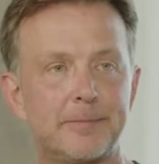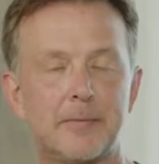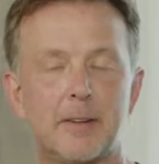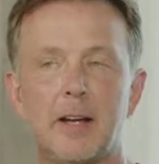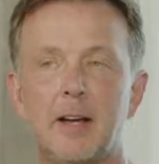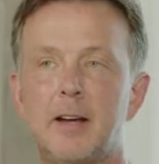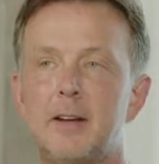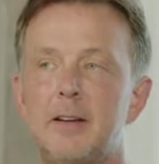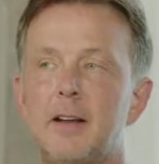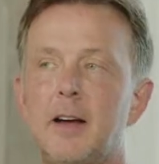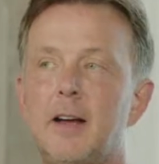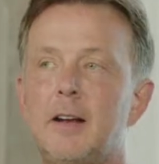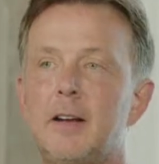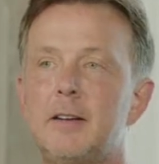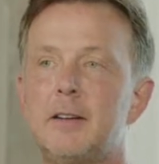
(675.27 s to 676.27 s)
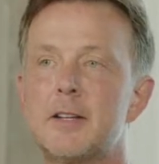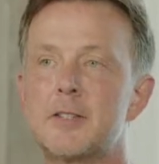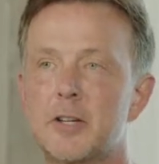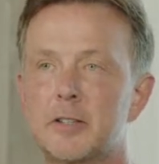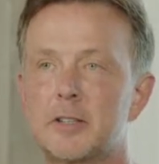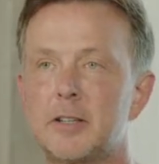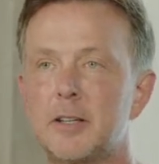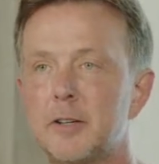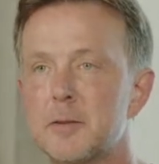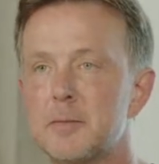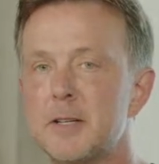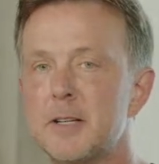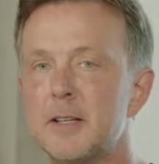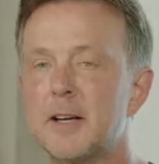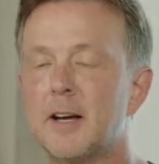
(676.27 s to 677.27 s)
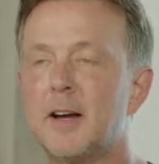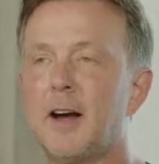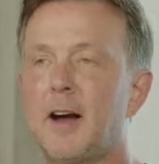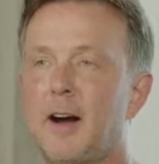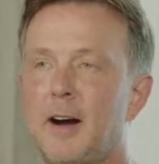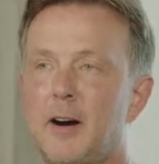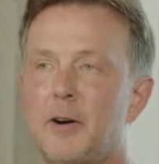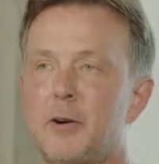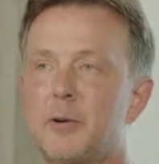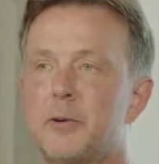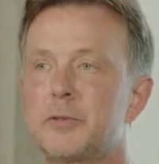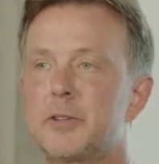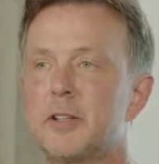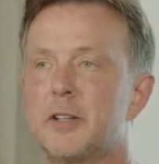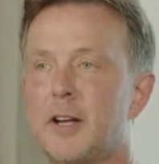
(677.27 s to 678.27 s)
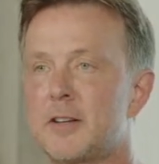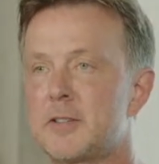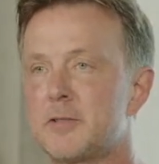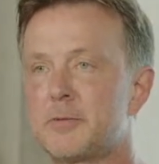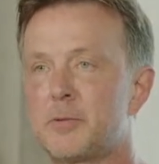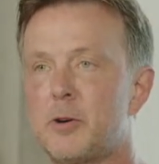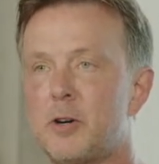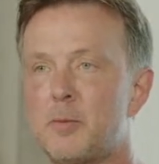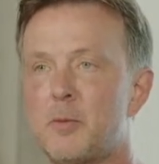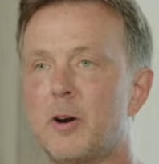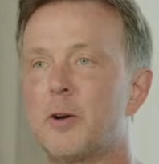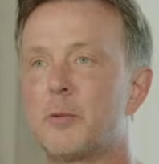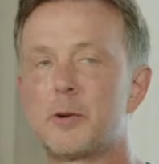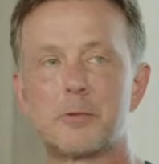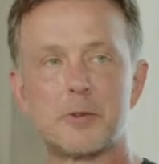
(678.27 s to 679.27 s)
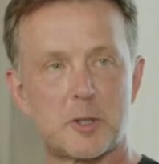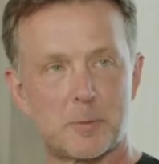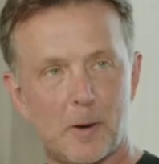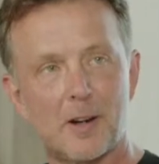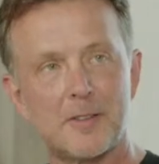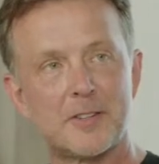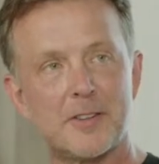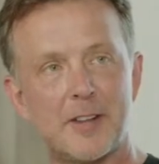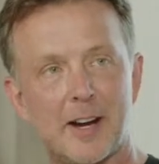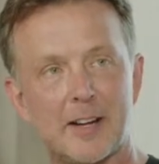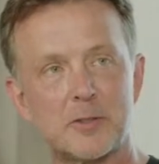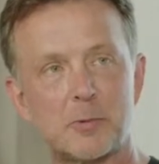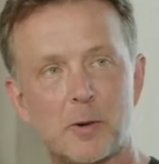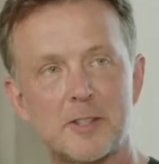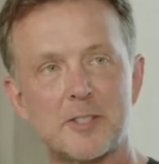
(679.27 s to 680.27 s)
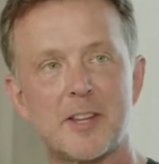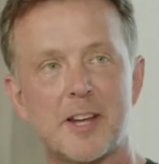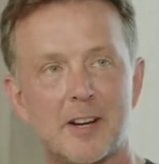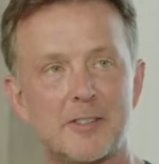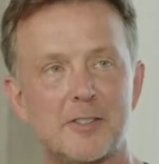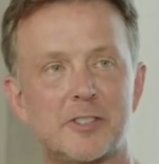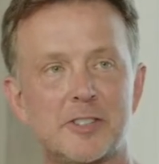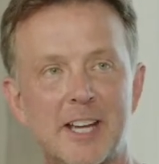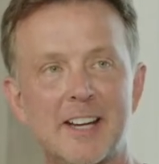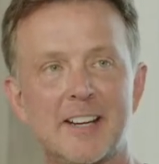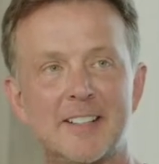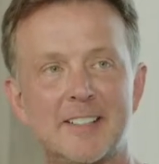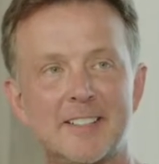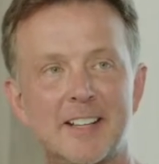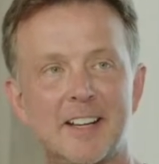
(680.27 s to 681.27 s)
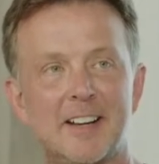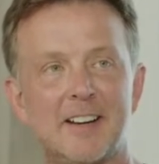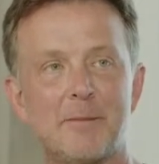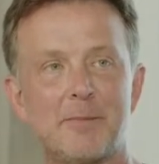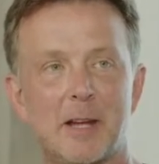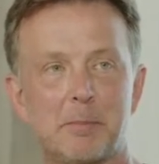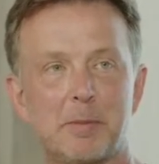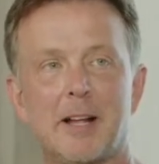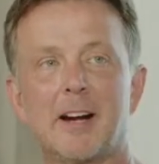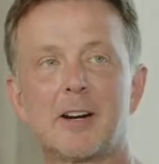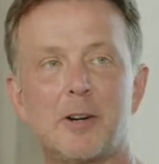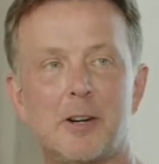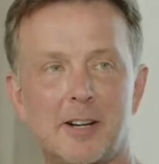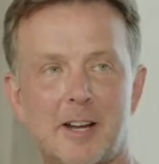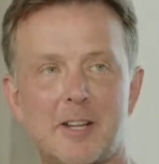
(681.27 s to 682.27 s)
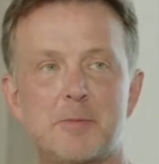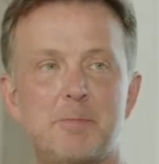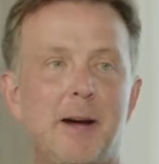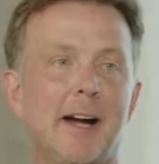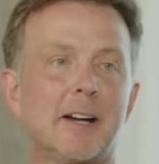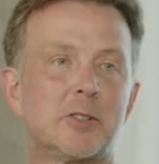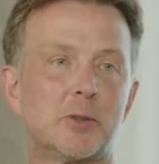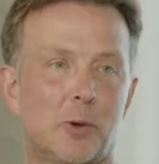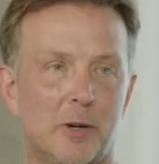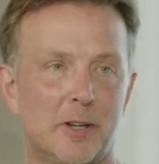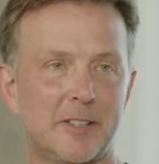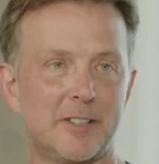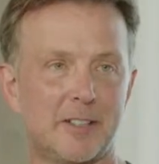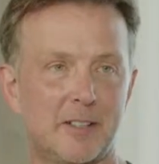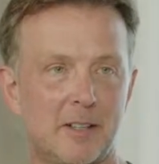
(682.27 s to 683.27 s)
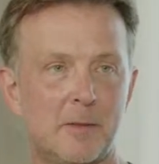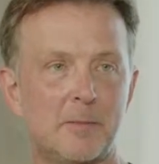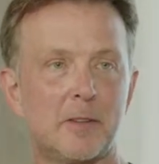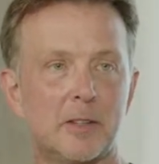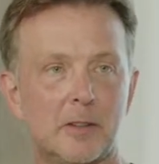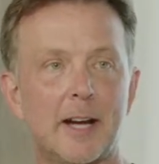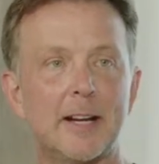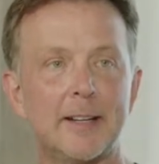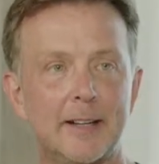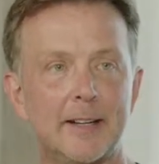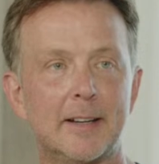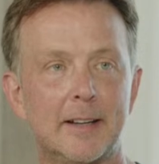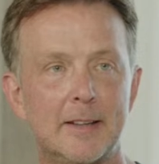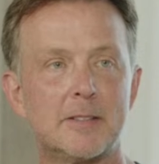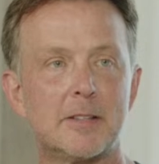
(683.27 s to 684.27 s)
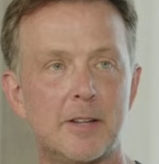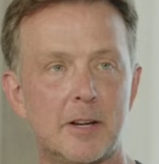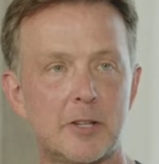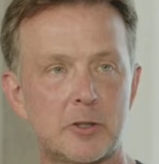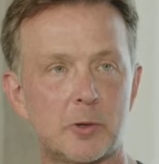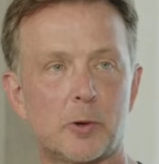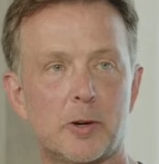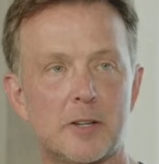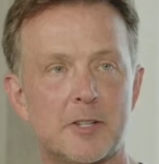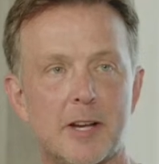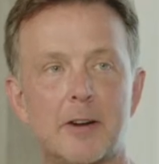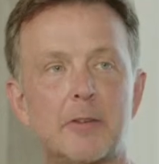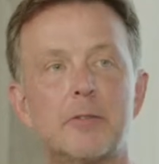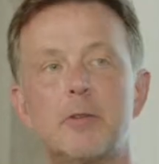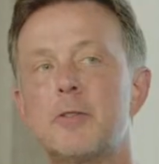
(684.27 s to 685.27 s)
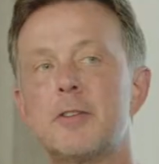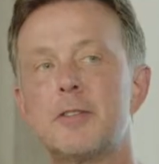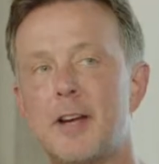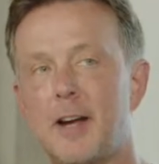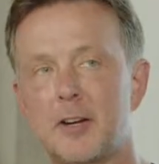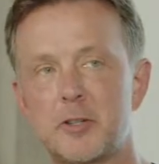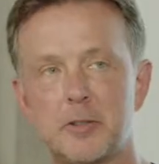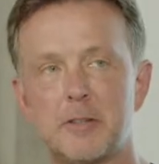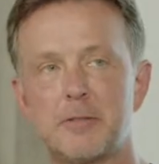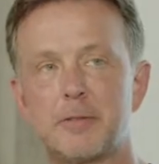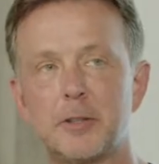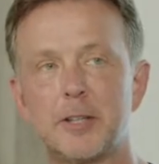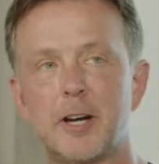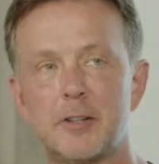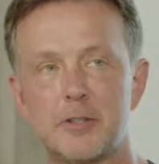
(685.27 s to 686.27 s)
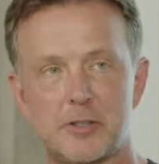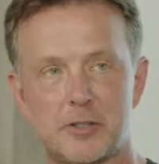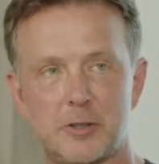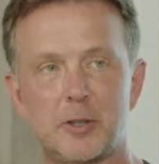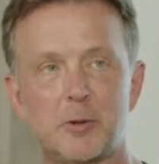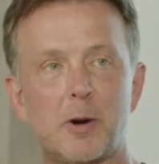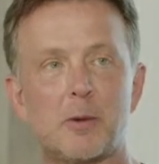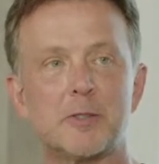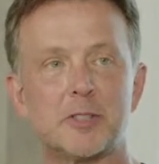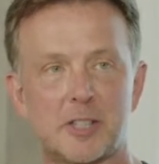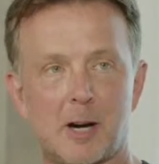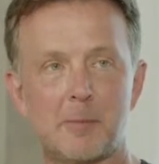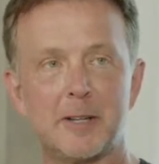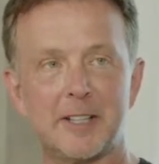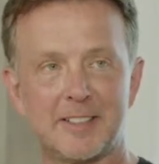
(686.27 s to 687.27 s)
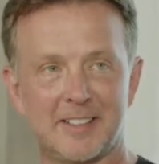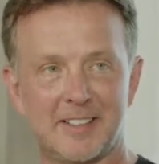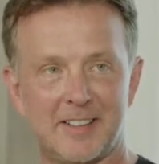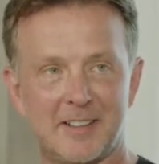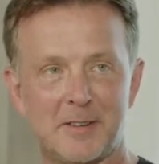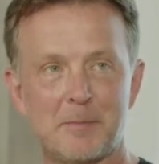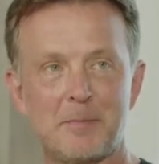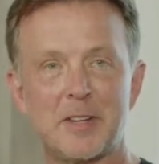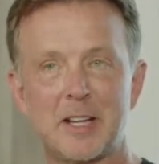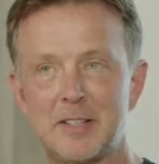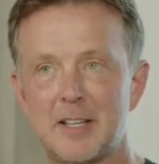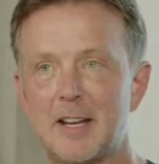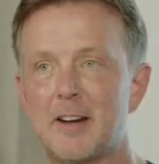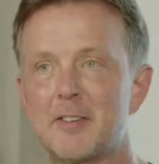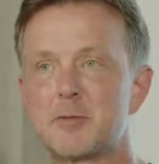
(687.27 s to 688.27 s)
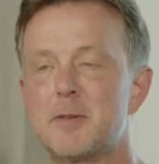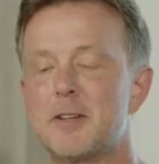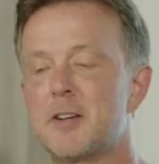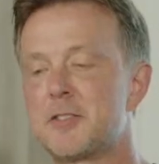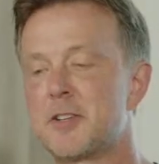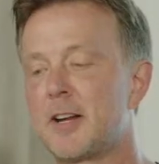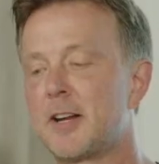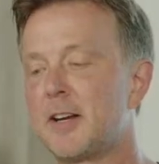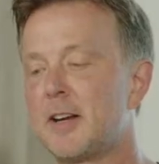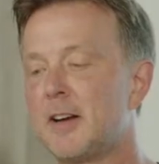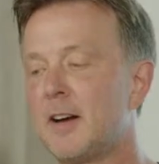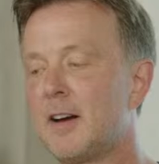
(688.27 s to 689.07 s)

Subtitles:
Mm-hmm. And it's unclear to me how the likes of Walmart will respond to that once they understand that Blackhawk has backdoored Lightning into their stores. I don't know that they actually fully understood what was coming mm-hmm. in the announcement yesterday.